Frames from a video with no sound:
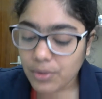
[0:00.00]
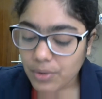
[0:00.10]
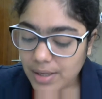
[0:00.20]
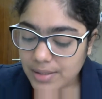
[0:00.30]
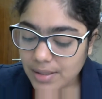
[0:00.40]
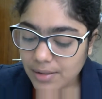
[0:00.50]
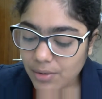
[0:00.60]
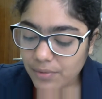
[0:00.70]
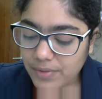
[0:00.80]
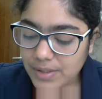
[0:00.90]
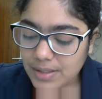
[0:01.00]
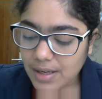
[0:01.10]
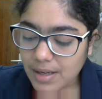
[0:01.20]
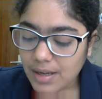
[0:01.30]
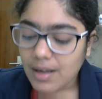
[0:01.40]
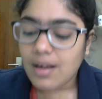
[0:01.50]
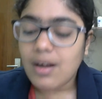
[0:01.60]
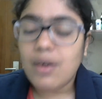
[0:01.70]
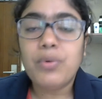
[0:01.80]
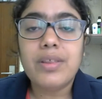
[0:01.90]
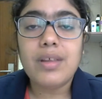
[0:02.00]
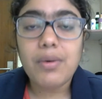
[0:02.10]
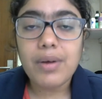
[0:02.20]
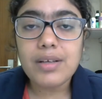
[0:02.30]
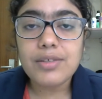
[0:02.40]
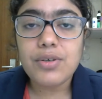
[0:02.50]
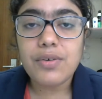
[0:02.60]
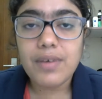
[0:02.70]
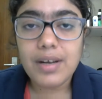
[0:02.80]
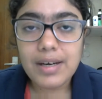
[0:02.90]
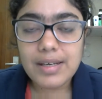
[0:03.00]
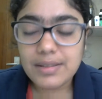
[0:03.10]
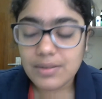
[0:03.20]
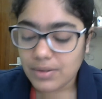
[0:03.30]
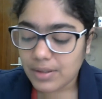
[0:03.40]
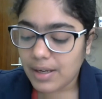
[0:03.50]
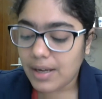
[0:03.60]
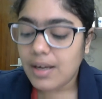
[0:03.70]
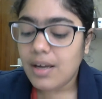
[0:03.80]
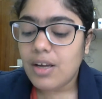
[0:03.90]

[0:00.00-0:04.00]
as an officer with a warrant of arrest, okay,